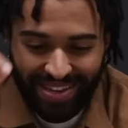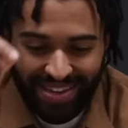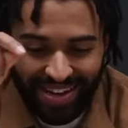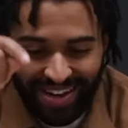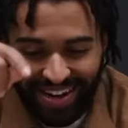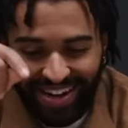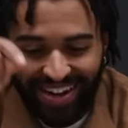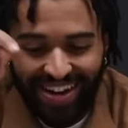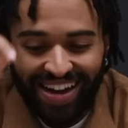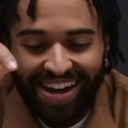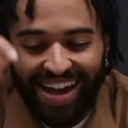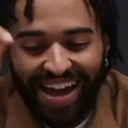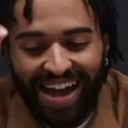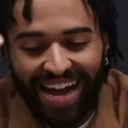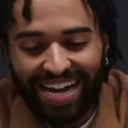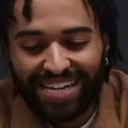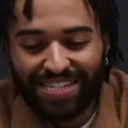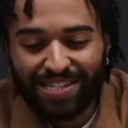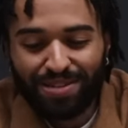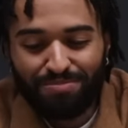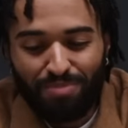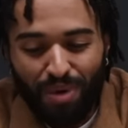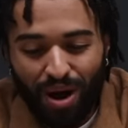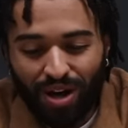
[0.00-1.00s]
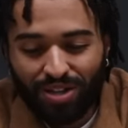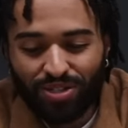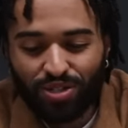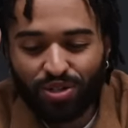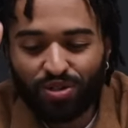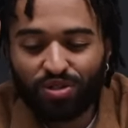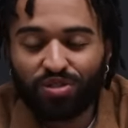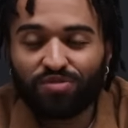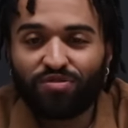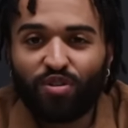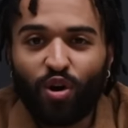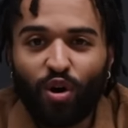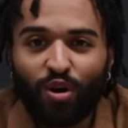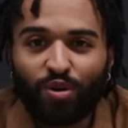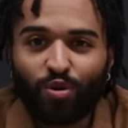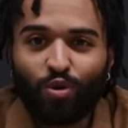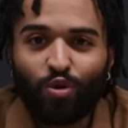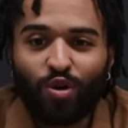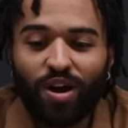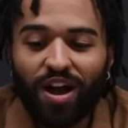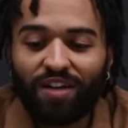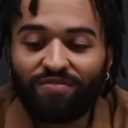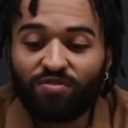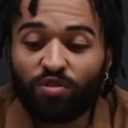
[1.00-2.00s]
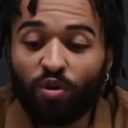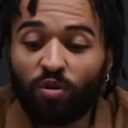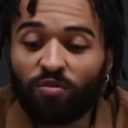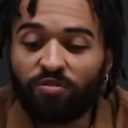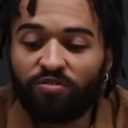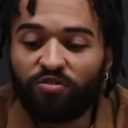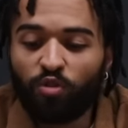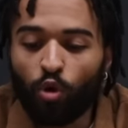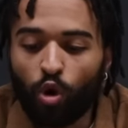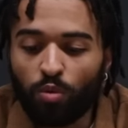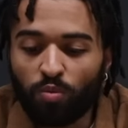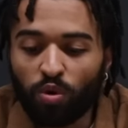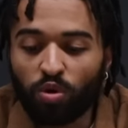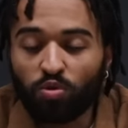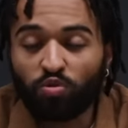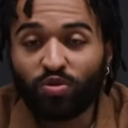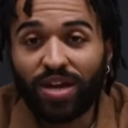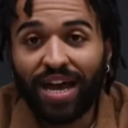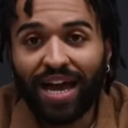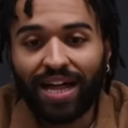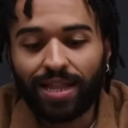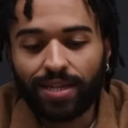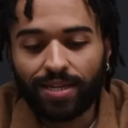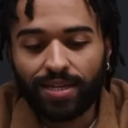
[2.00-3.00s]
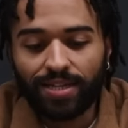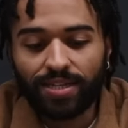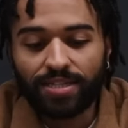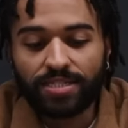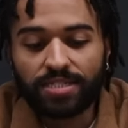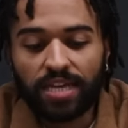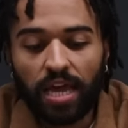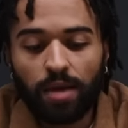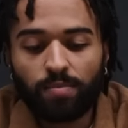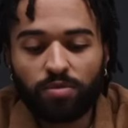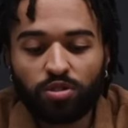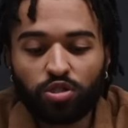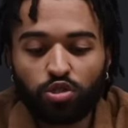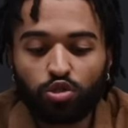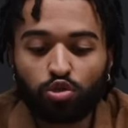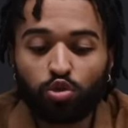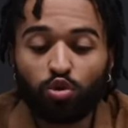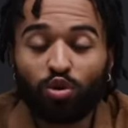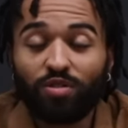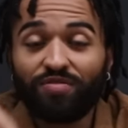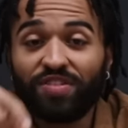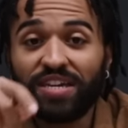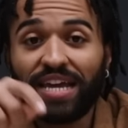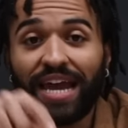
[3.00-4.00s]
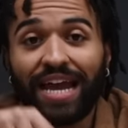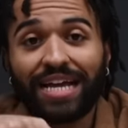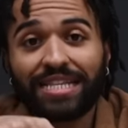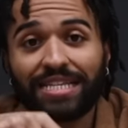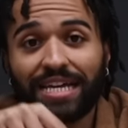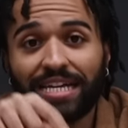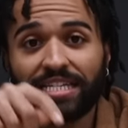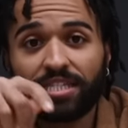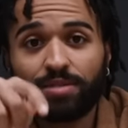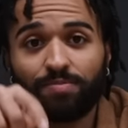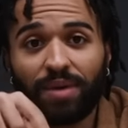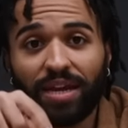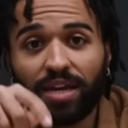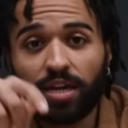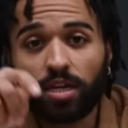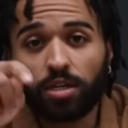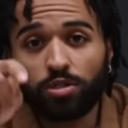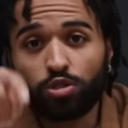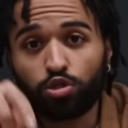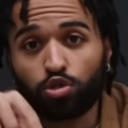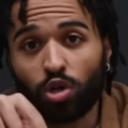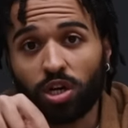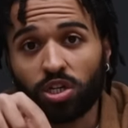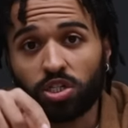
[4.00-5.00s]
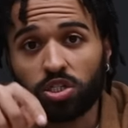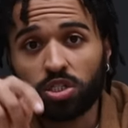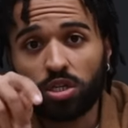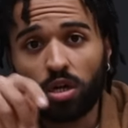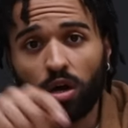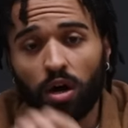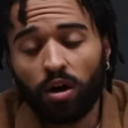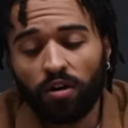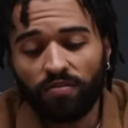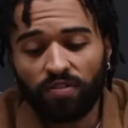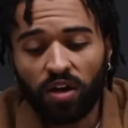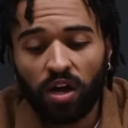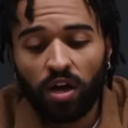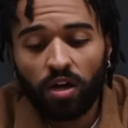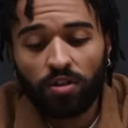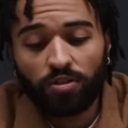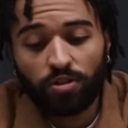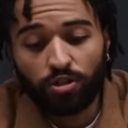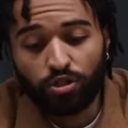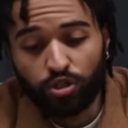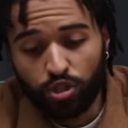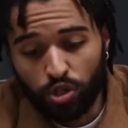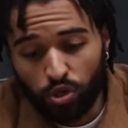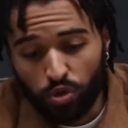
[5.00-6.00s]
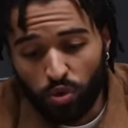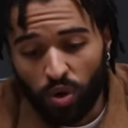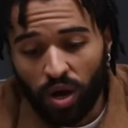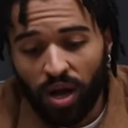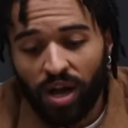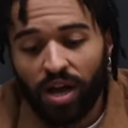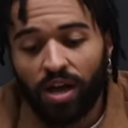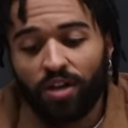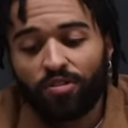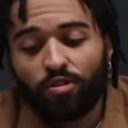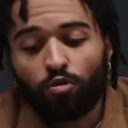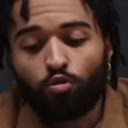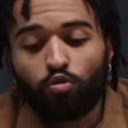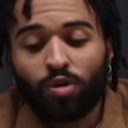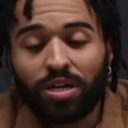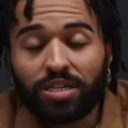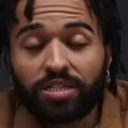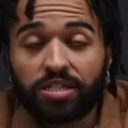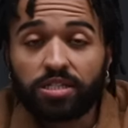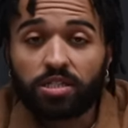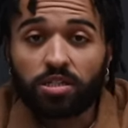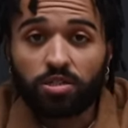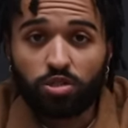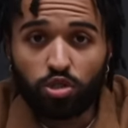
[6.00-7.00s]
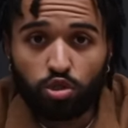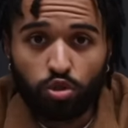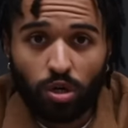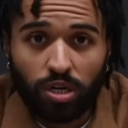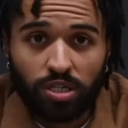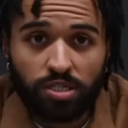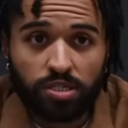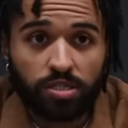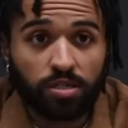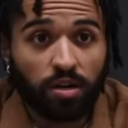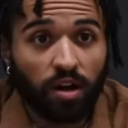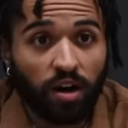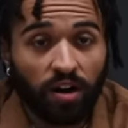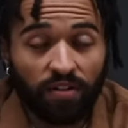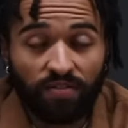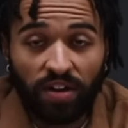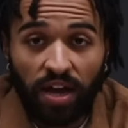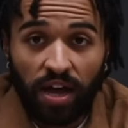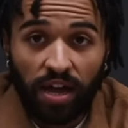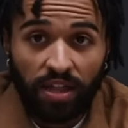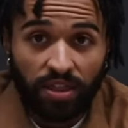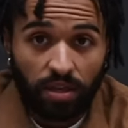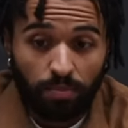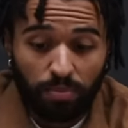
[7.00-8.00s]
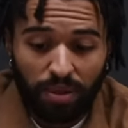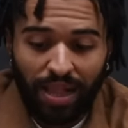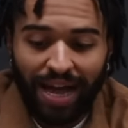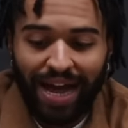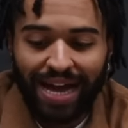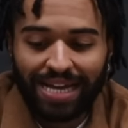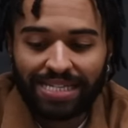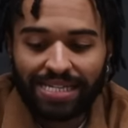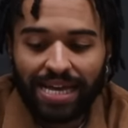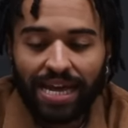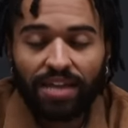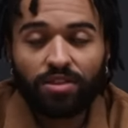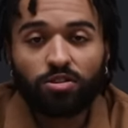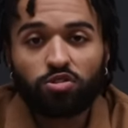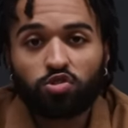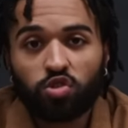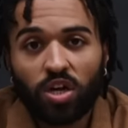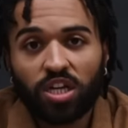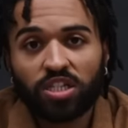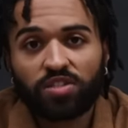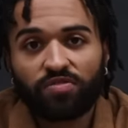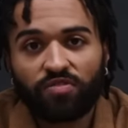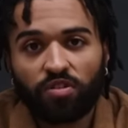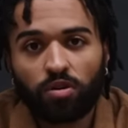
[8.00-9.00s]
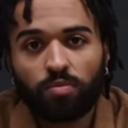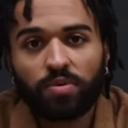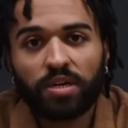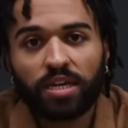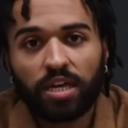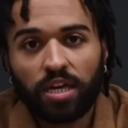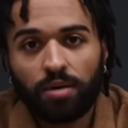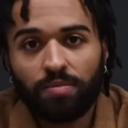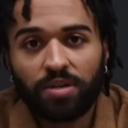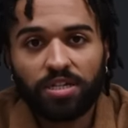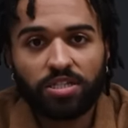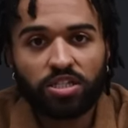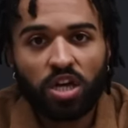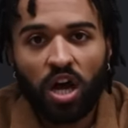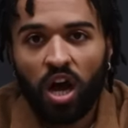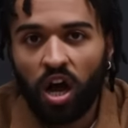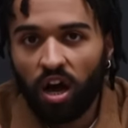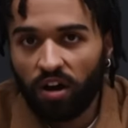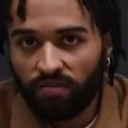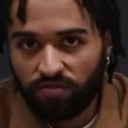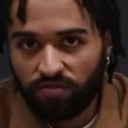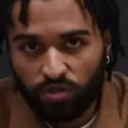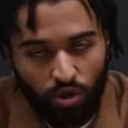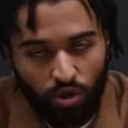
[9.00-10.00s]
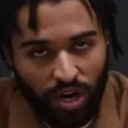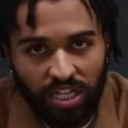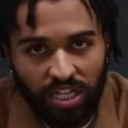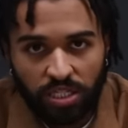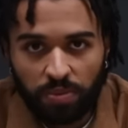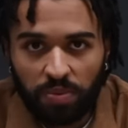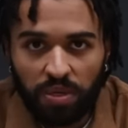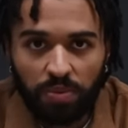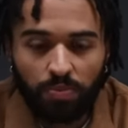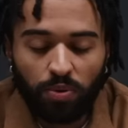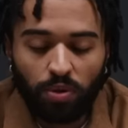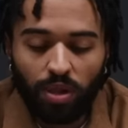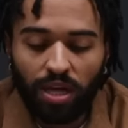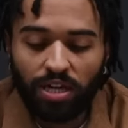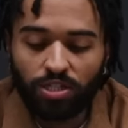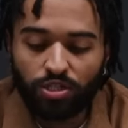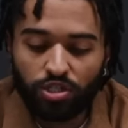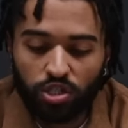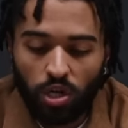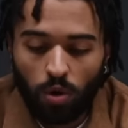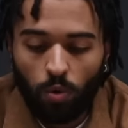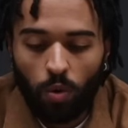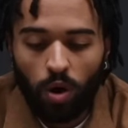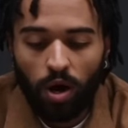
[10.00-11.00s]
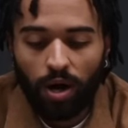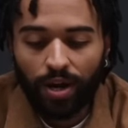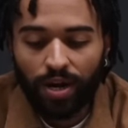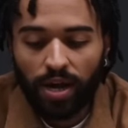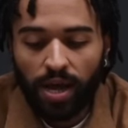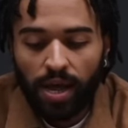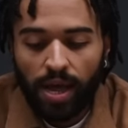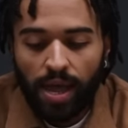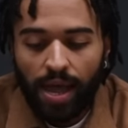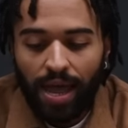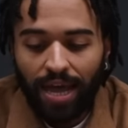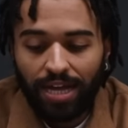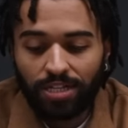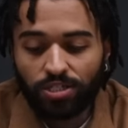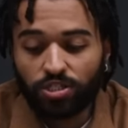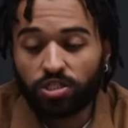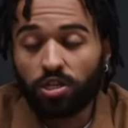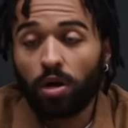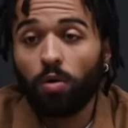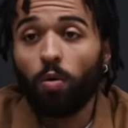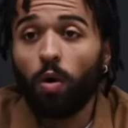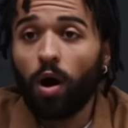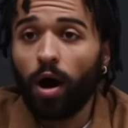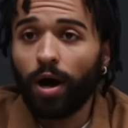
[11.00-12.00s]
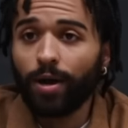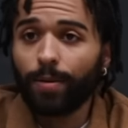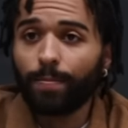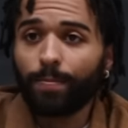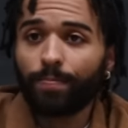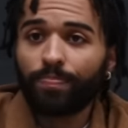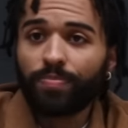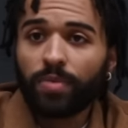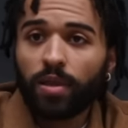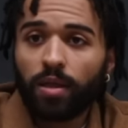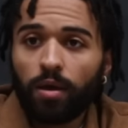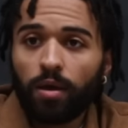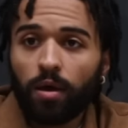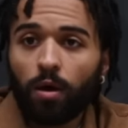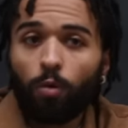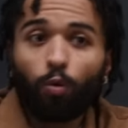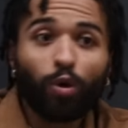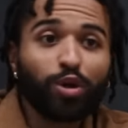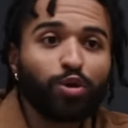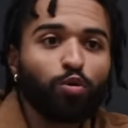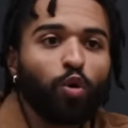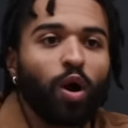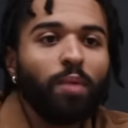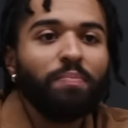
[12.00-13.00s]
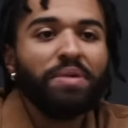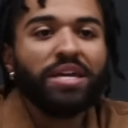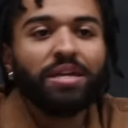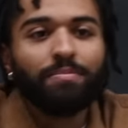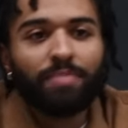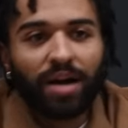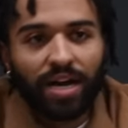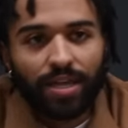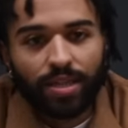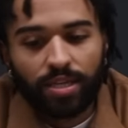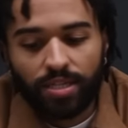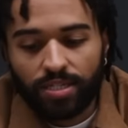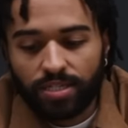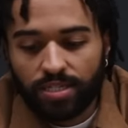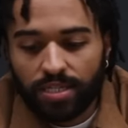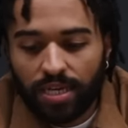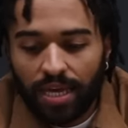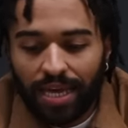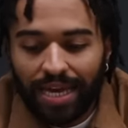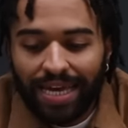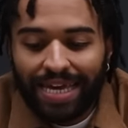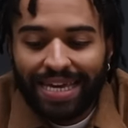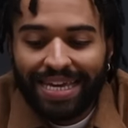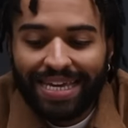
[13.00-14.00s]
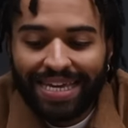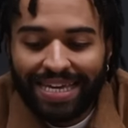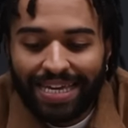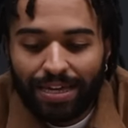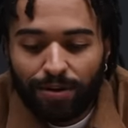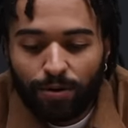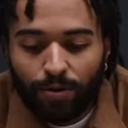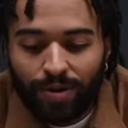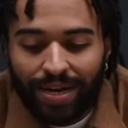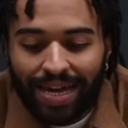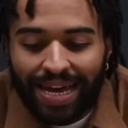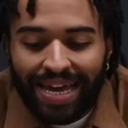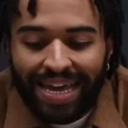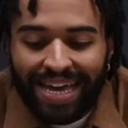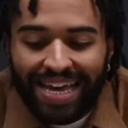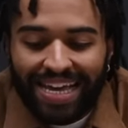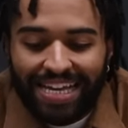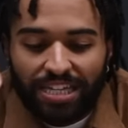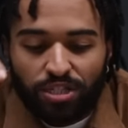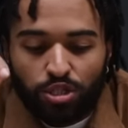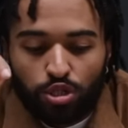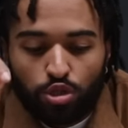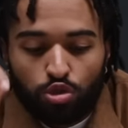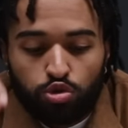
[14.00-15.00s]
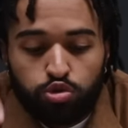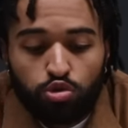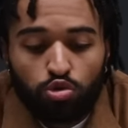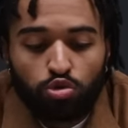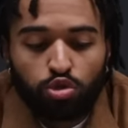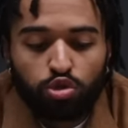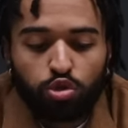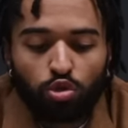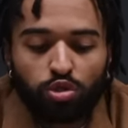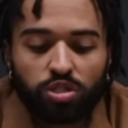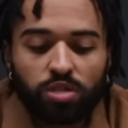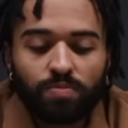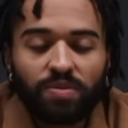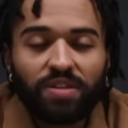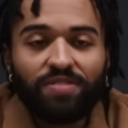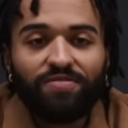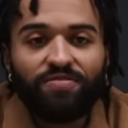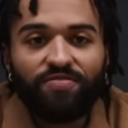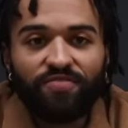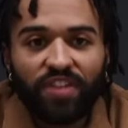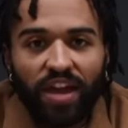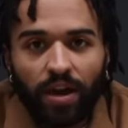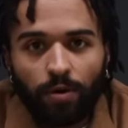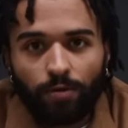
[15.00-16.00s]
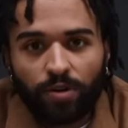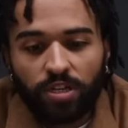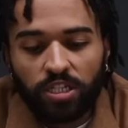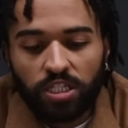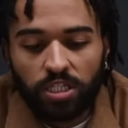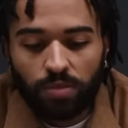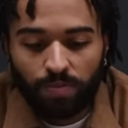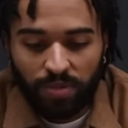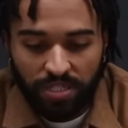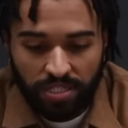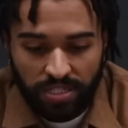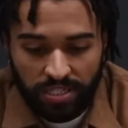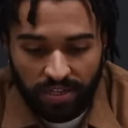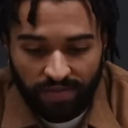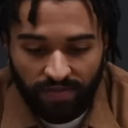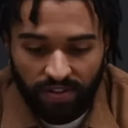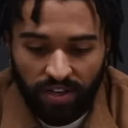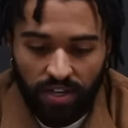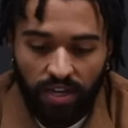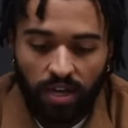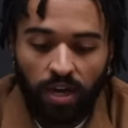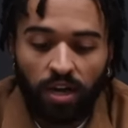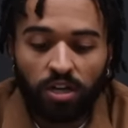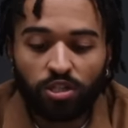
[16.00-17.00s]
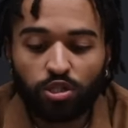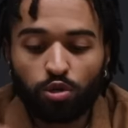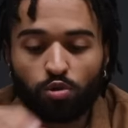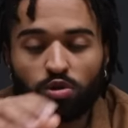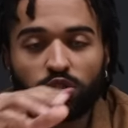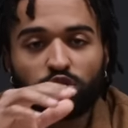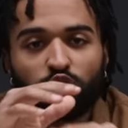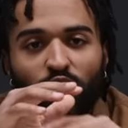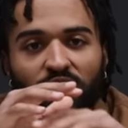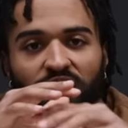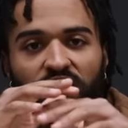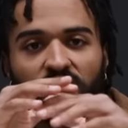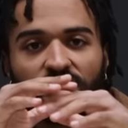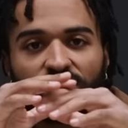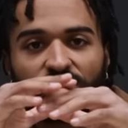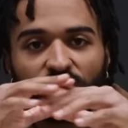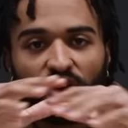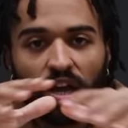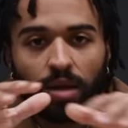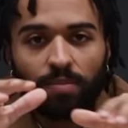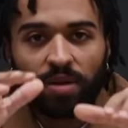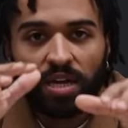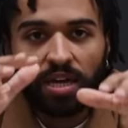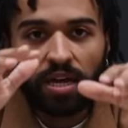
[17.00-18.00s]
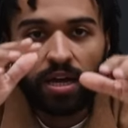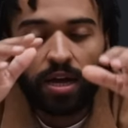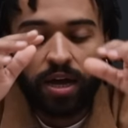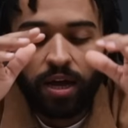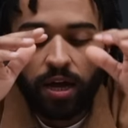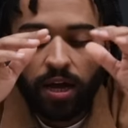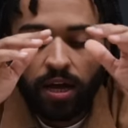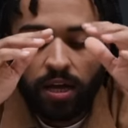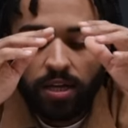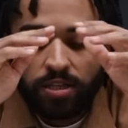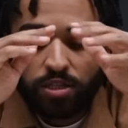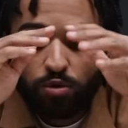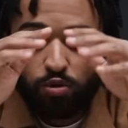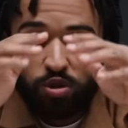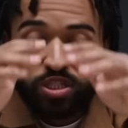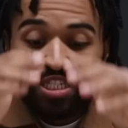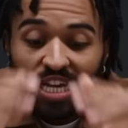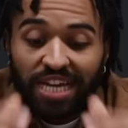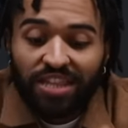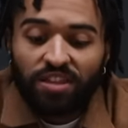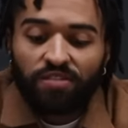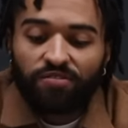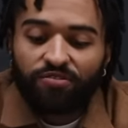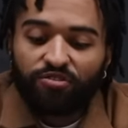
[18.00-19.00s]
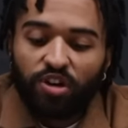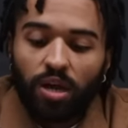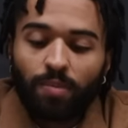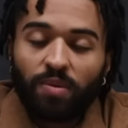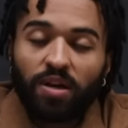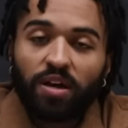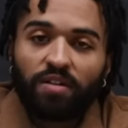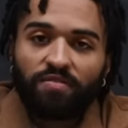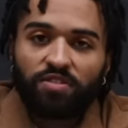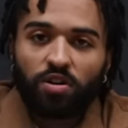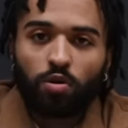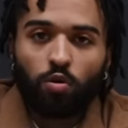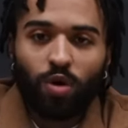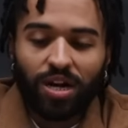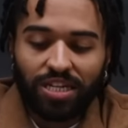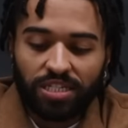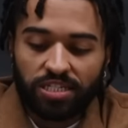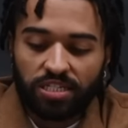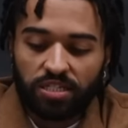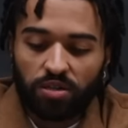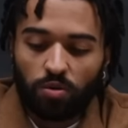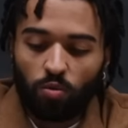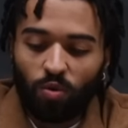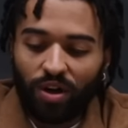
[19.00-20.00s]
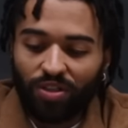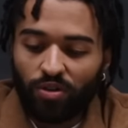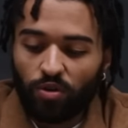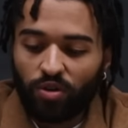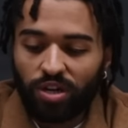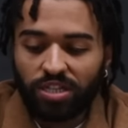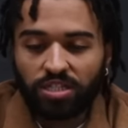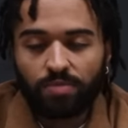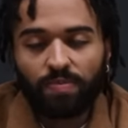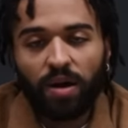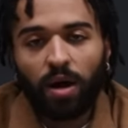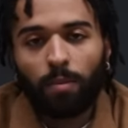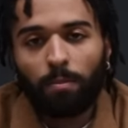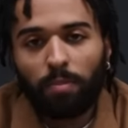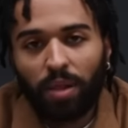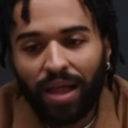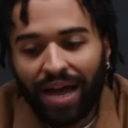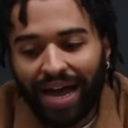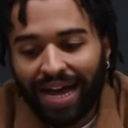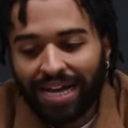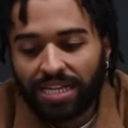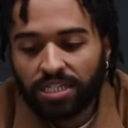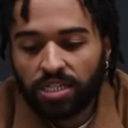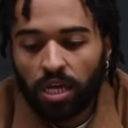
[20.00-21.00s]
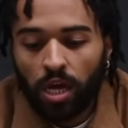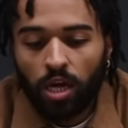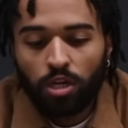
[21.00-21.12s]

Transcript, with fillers: uh, as the monsters of art horror have no formal reality, the same is true of the anti Semitic construction of the Jew, the racist construction of the blacks, and the transphobic image of trans people, and so on and so on. What do I mean by this? Here, it's crucial to be very specific, to reject the framing, to reject the framing of the question whether it's about blacks,